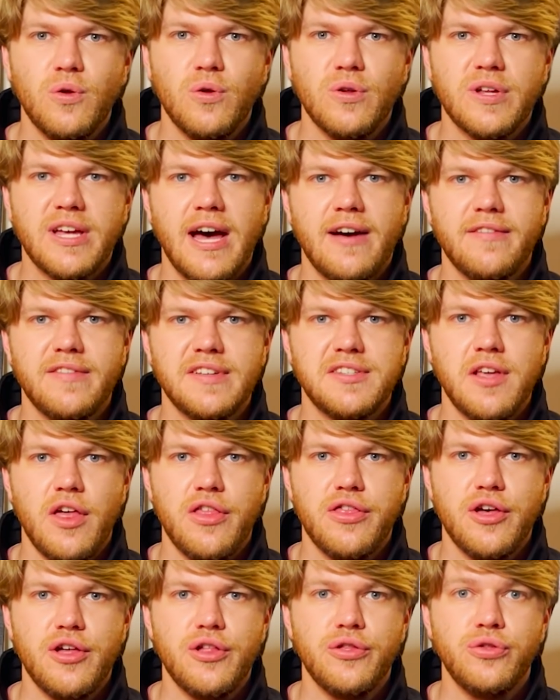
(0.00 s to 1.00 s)
all covers
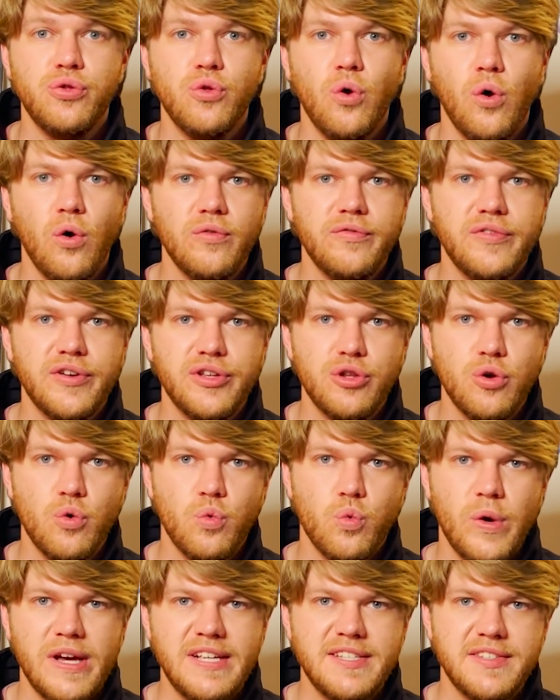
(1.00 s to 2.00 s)
the northern
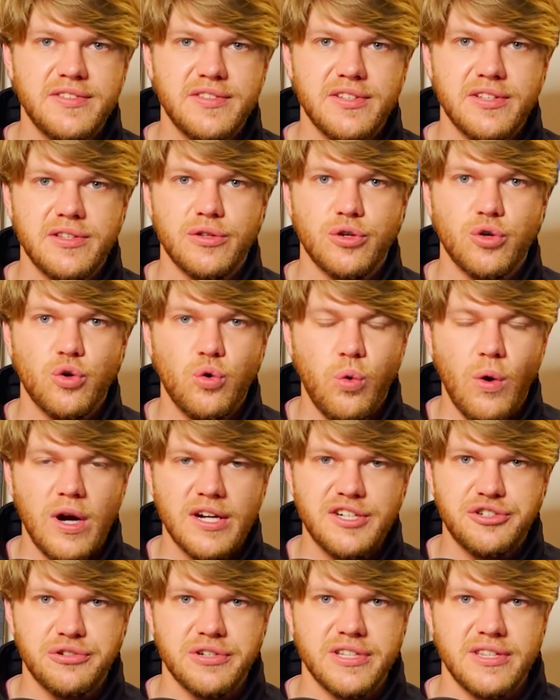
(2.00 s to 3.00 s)
western
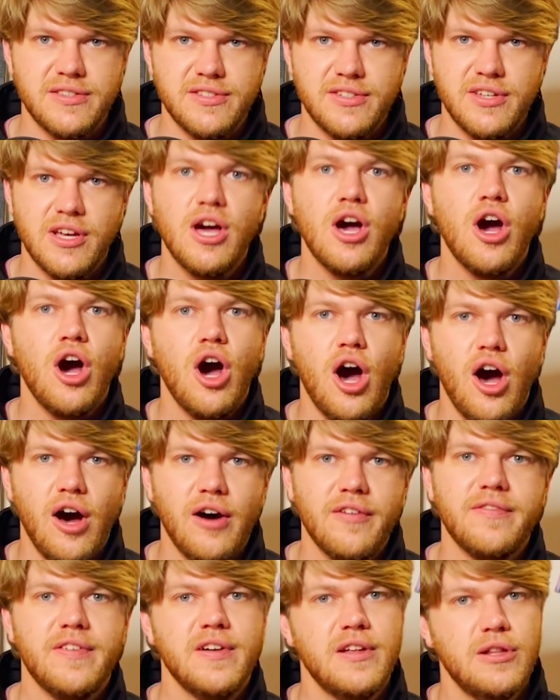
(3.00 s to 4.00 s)
quadrant
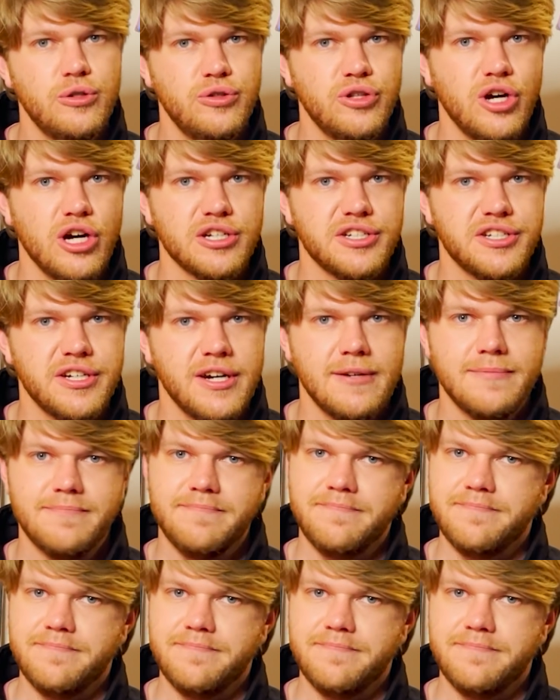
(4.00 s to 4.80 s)
of Lunacia.